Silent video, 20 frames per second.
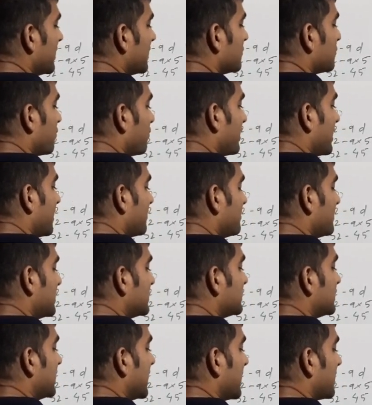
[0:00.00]
So we have
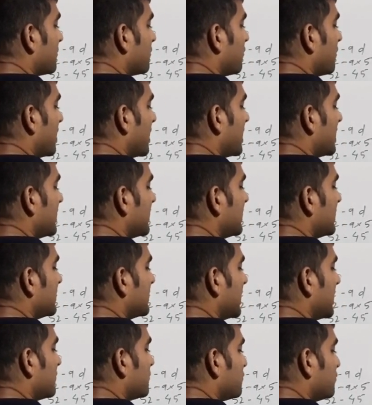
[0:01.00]
missed that 1D,
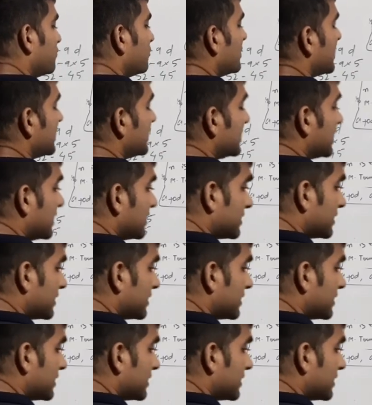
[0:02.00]
then 2D, then